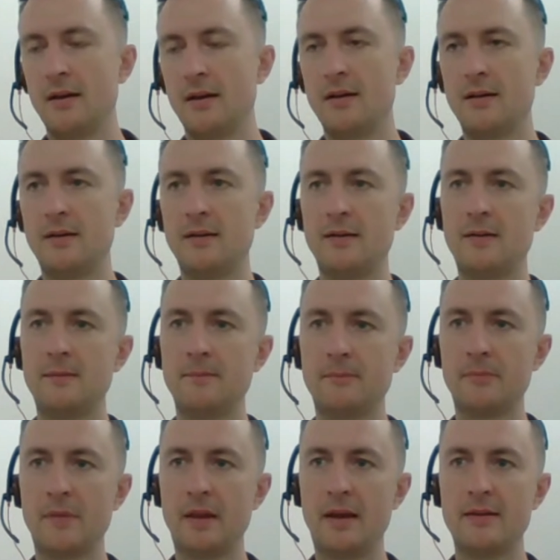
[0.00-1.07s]

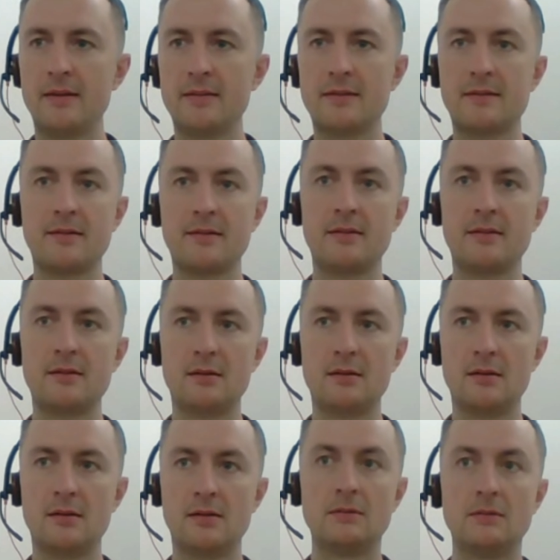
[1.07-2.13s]
and
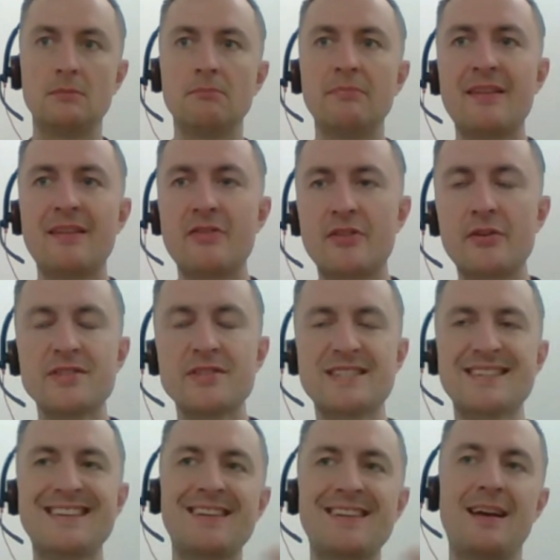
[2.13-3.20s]
there is
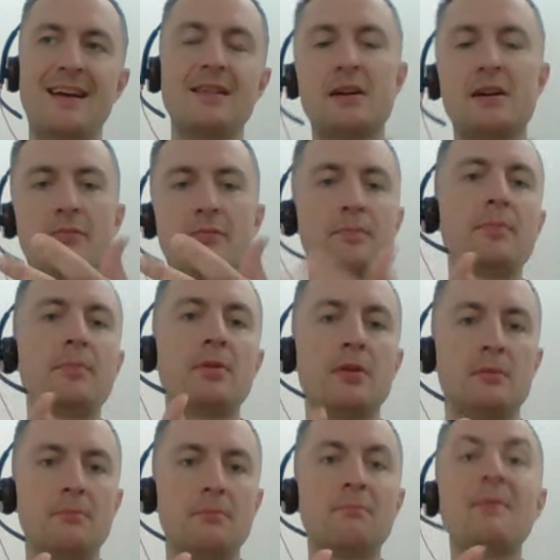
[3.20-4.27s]
not a lot of
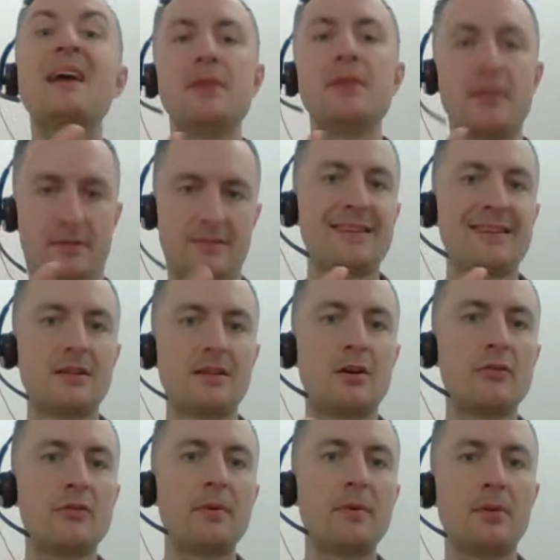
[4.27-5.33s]
people, maybe not a
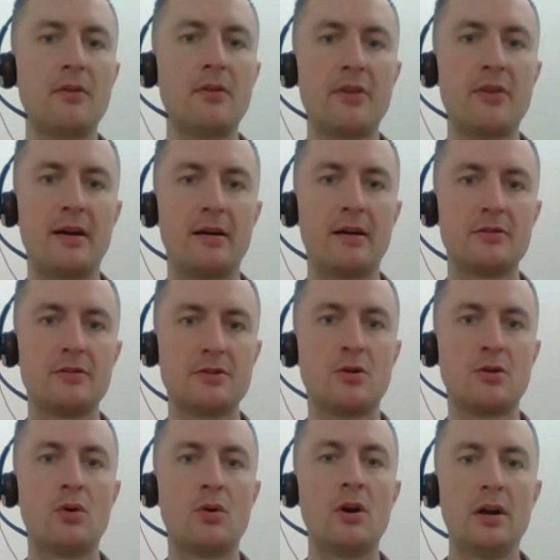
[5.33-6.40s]
lot of people in there,
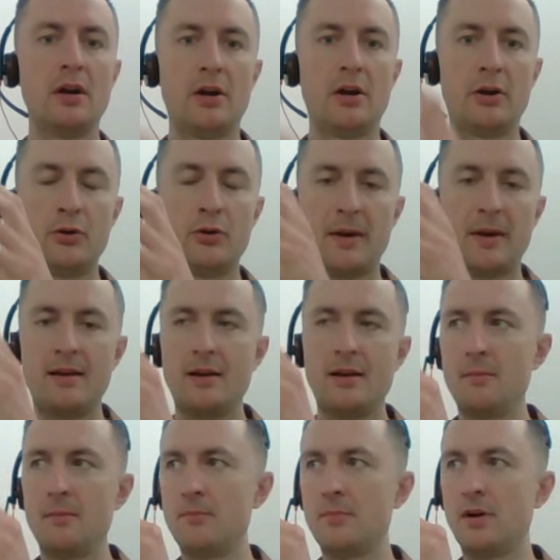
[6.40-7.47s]
so you may
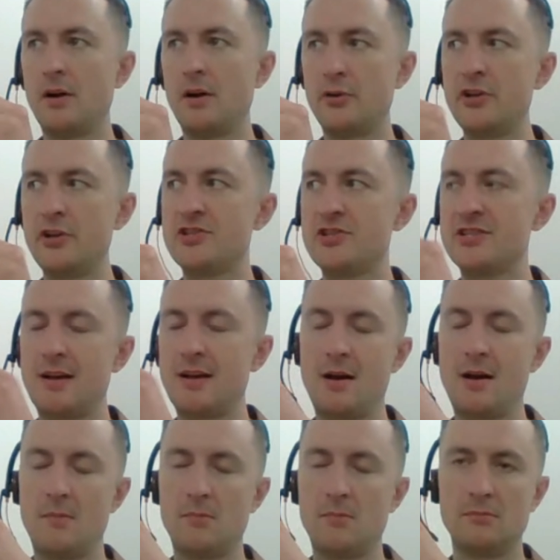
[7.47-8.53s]
reach
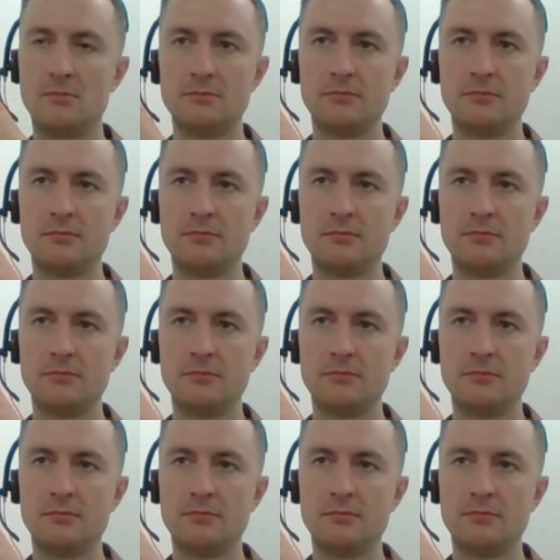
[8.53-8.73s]
some